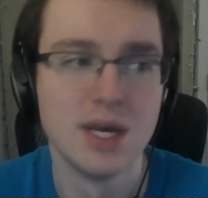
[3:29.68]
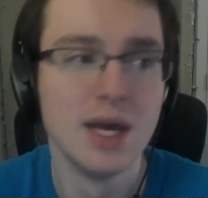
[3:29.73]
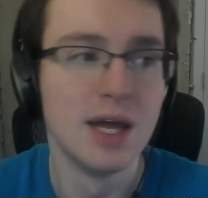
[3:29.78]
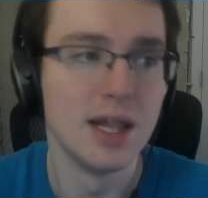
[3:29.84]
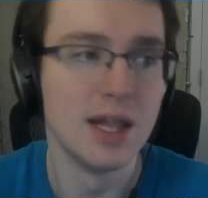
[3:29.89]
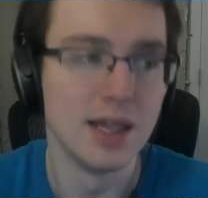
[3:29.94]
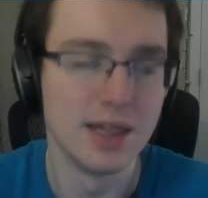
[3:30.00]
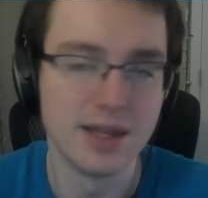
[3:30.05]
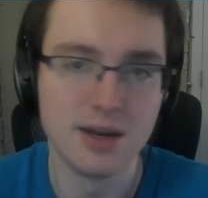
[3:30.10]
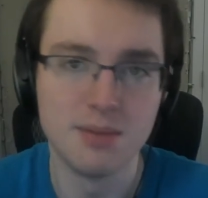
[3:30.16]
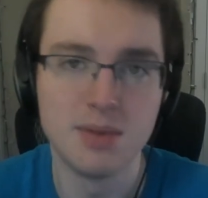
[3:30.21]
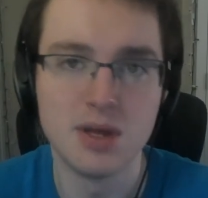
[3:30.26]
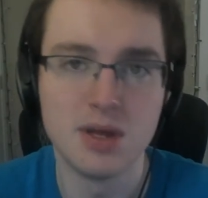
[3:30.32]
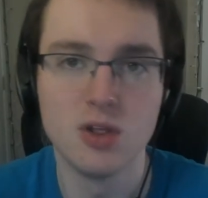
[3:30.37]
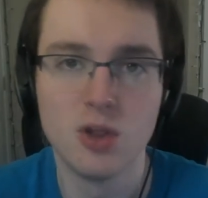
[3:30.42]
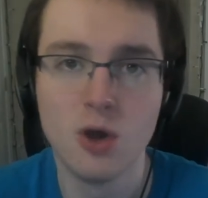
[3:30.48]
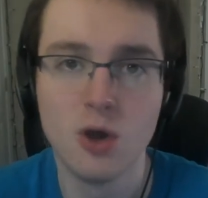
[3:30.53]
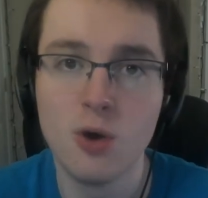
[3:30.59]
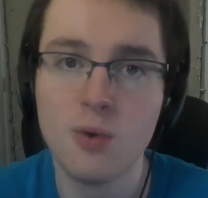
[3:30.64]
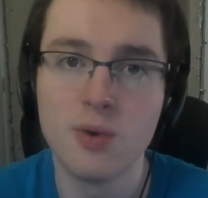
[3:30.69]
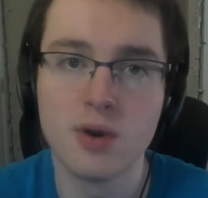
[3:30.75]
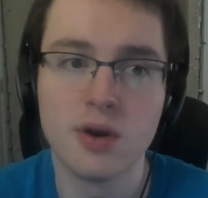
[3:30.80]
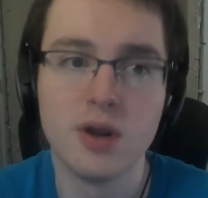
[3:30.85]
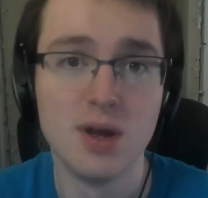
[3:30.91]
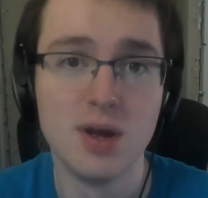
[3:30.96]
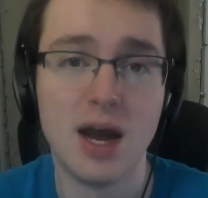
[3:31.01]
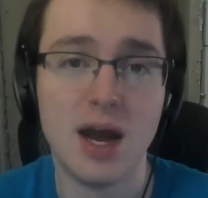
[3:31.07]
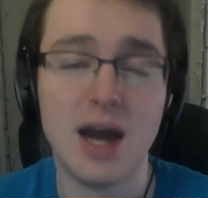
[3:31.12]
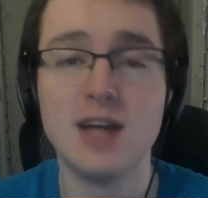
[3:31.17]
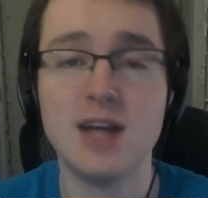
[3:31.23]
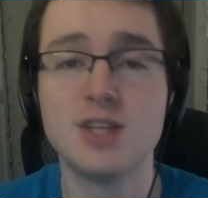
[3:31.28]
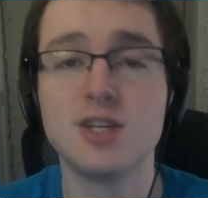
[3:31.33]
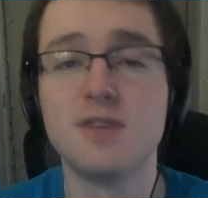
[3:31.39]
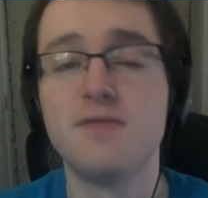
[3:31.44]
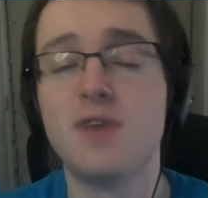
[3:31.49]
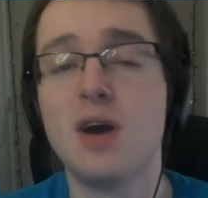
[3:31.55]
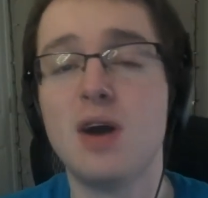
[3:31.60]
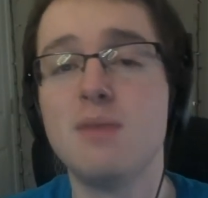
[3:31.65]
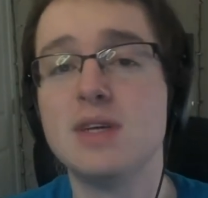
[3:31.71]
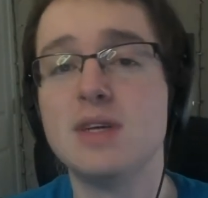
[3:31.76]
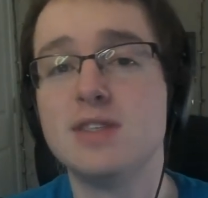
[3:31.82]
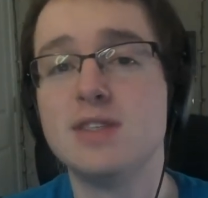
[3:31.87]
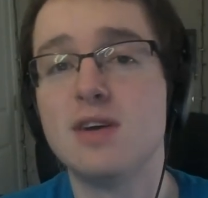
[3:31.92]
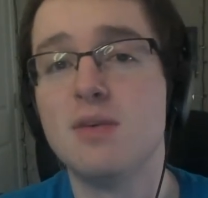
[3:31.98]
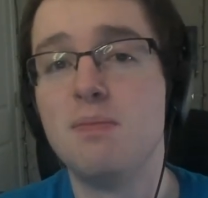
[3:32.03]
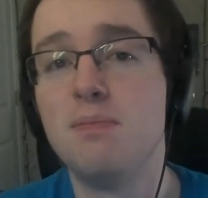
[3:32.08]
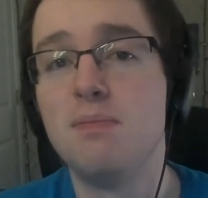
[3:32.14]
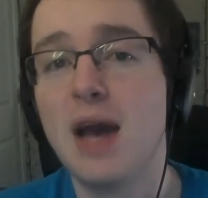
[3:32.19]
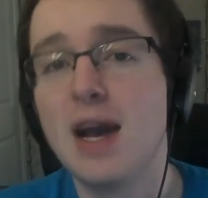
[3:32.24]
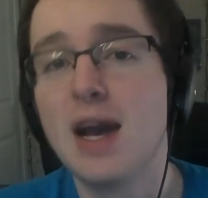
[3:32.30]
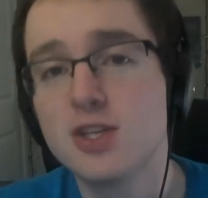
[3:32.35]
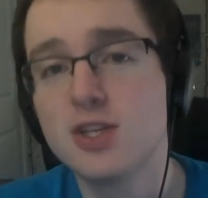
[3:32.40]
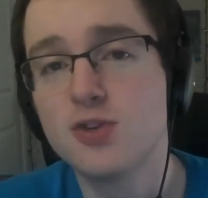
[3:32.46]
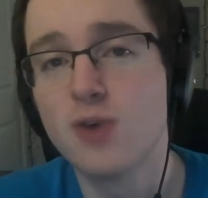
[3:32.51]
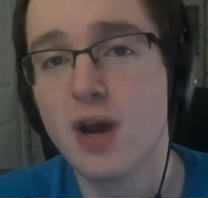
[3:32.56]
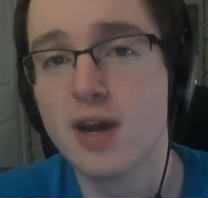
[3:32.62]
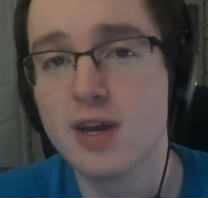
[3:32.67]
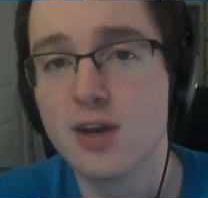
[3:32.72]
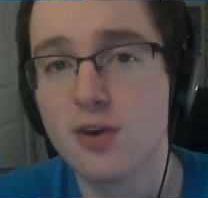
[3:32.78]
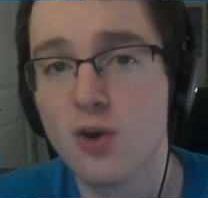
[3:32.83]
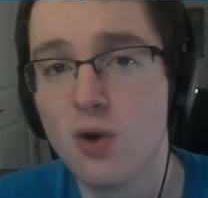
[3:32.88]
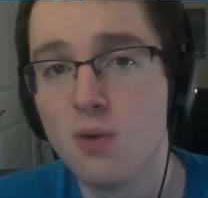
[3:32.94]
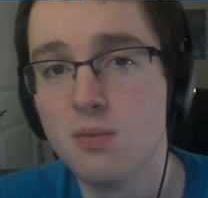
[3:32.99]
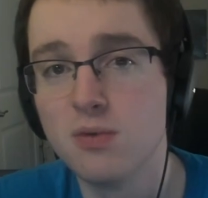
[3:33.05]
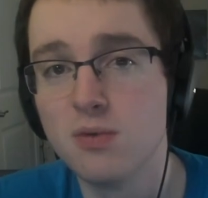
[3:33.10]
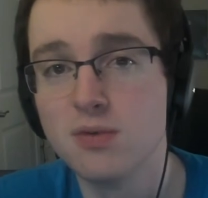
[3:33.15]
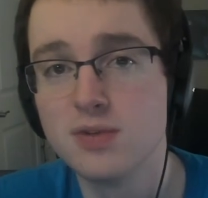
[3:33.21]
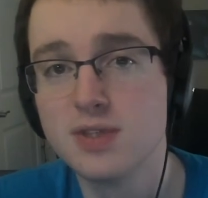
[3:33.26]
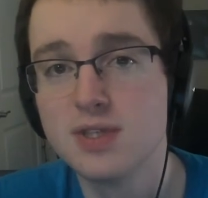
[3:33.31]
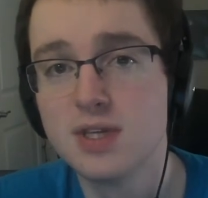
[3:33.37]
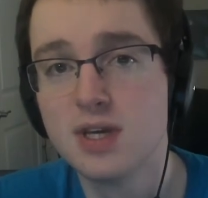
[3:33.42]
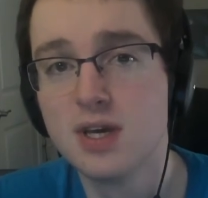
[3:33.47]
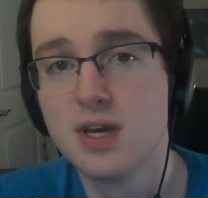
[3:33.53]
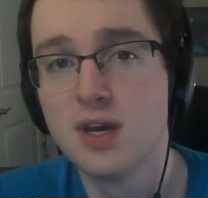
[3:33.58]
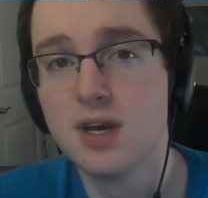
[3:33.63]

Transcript: a little bit lower. I actually find myself backtracking almost